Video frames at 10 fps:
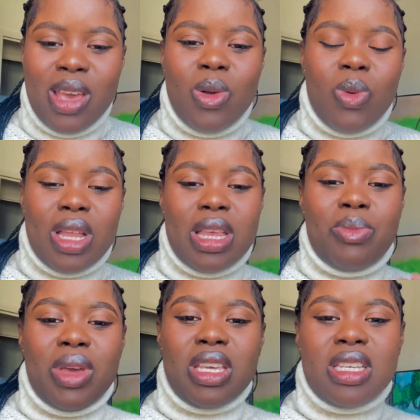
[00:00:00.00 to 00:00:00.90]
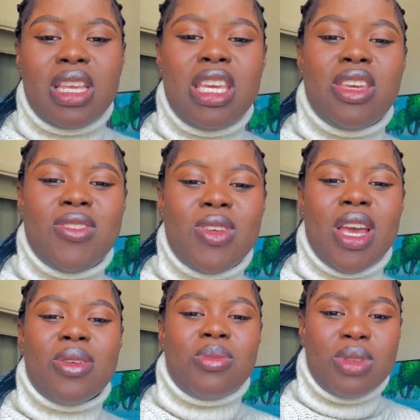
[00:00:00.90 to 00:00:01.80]
When a patient gives you
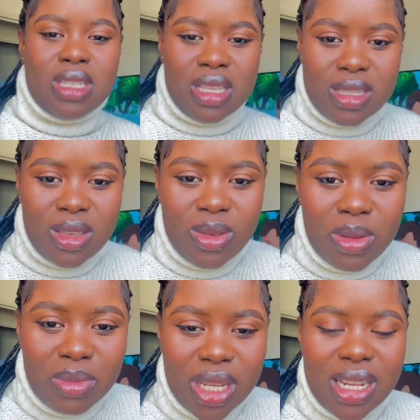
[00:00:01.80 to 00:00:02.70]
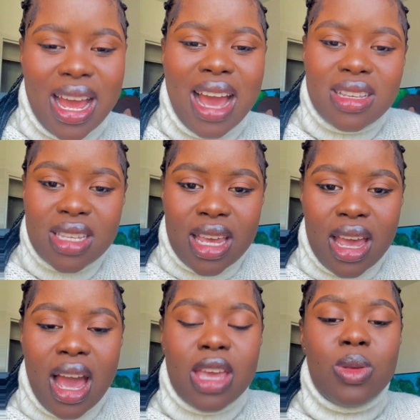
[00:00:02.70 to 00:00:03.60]
her presenting complaint, ask her,
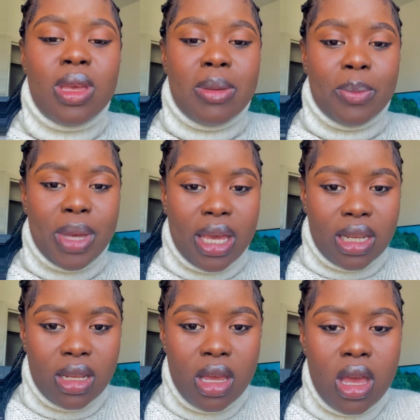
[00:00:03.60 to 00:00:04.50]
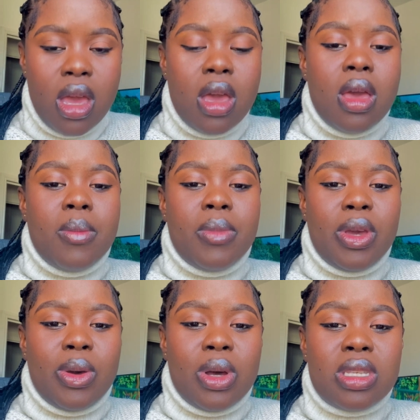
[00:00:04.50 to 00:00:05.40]
are you in pain?
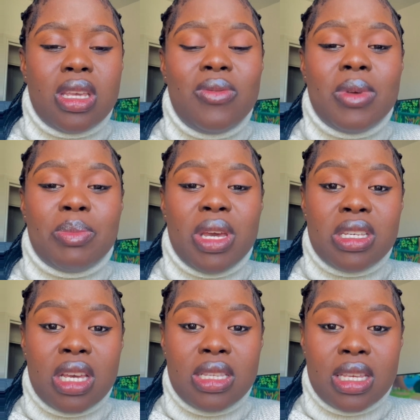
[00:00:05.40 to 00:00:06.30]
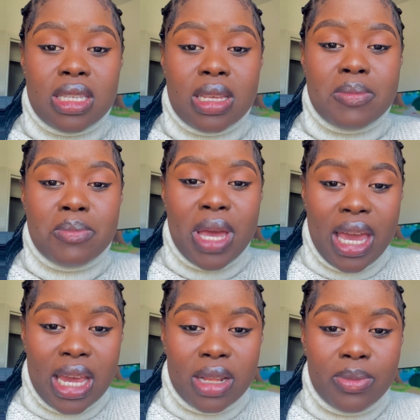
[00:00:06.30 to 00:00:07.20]
Because if a patient is in
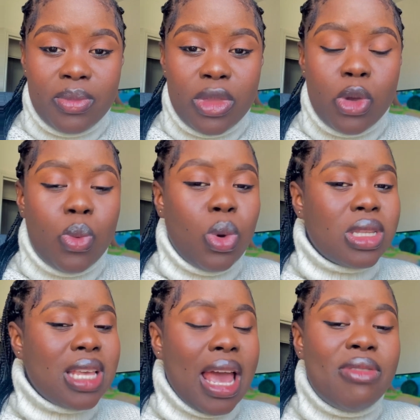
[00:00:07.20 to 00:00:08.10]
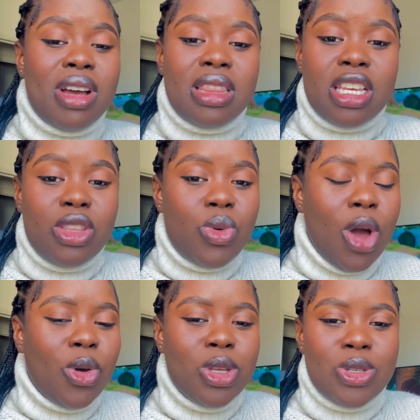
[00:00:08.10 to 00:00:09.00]
pain, whatever thing you are
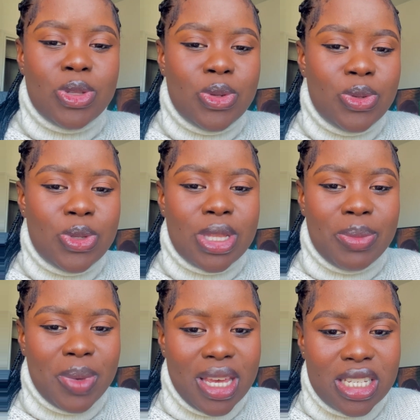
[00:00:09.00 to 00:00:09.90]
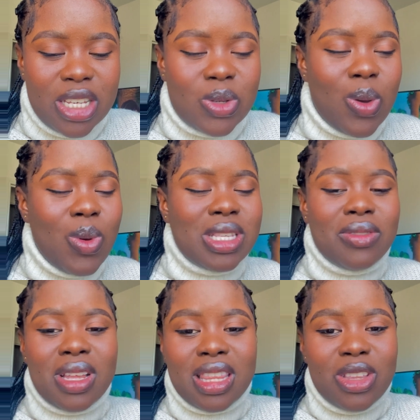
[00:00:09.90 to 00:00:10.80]
going to do to the patient or
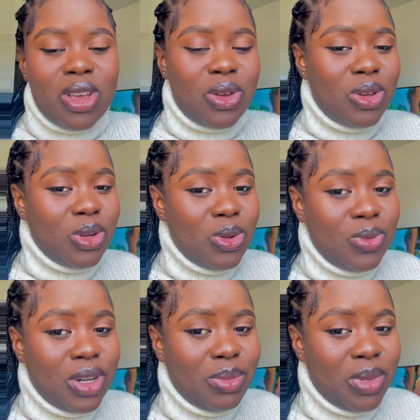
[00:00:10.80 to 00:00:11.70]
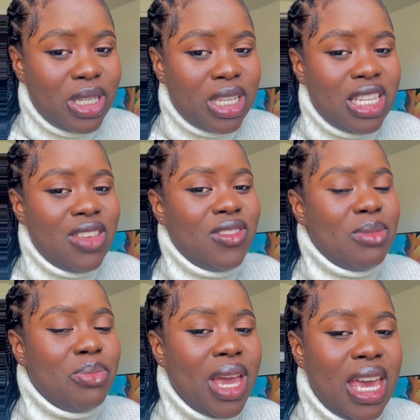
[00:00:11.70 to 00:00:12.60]
whatever thing you're going to do for the patient, if the
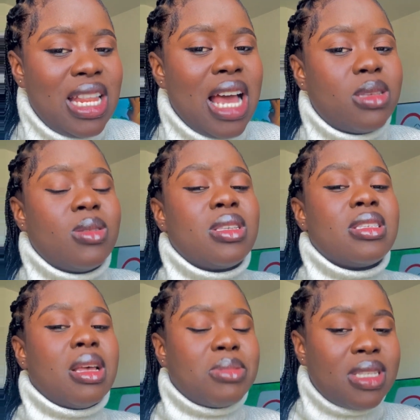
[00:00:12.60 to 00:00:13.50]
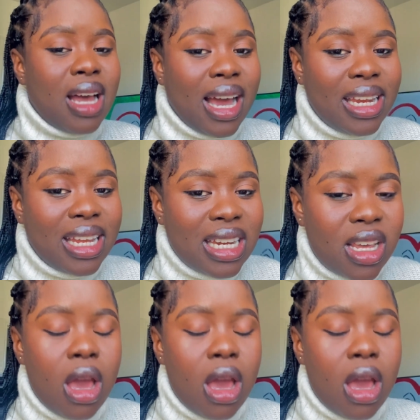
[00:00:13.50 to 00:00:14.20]
pain has not subsided,